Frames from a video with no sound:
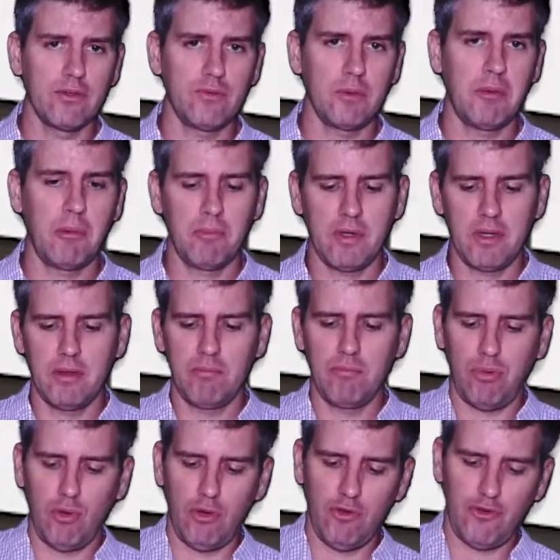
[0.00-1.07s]
Remember, the
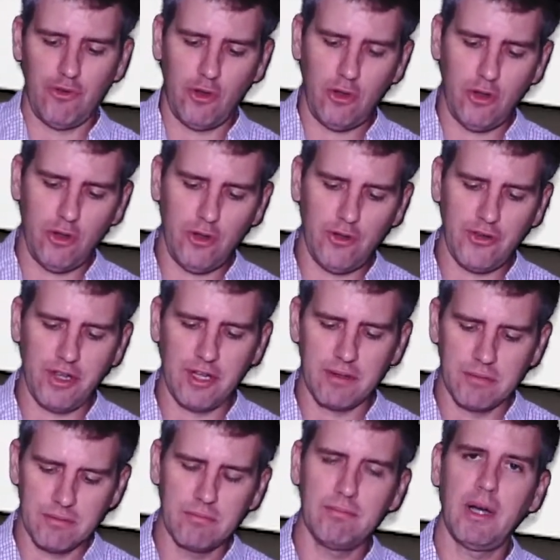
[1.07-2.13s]
ball falls and
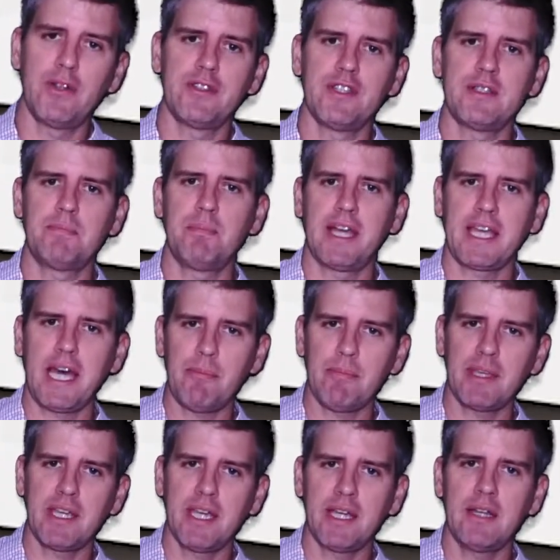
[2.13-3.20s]
bounces back up
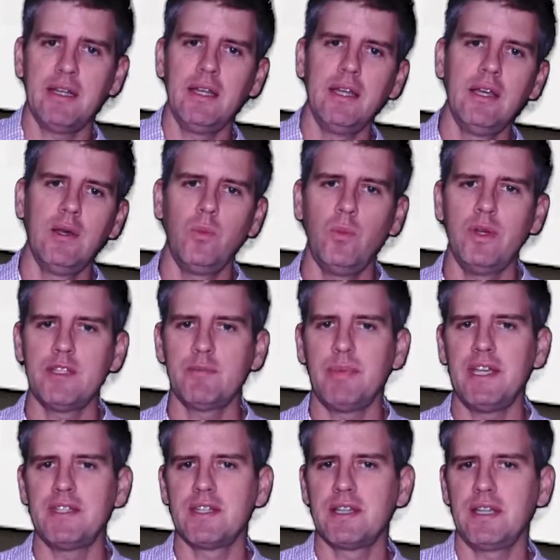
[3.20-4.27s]
again, with
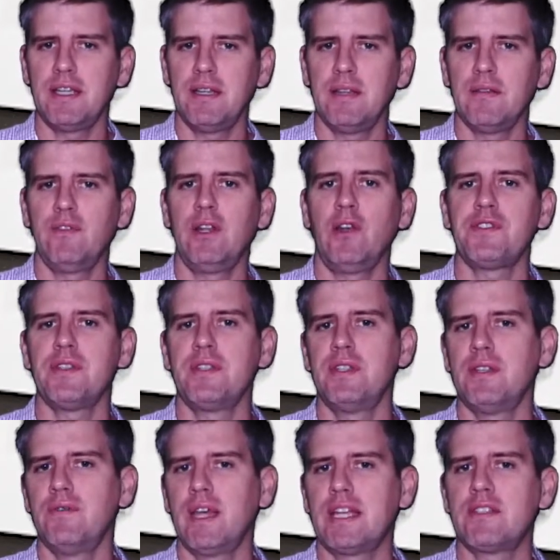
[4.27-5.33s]
basically the velocity
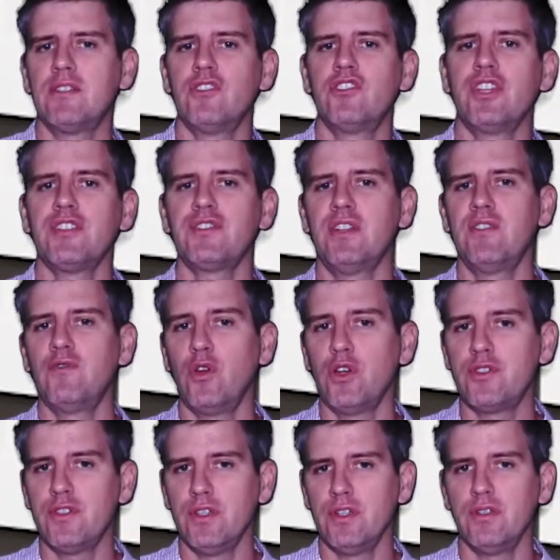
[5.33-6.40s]
vector just inverted.